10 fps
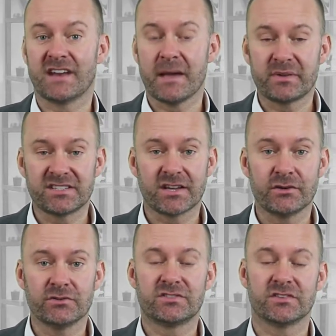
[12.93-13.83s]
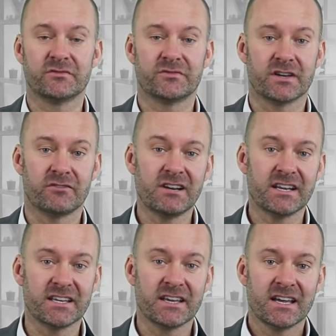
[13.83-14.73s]
and episodes of
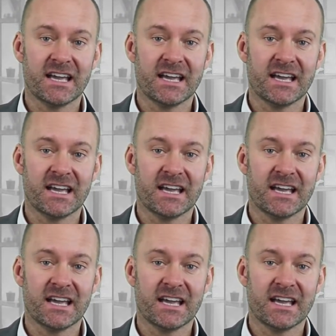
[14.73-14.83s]
really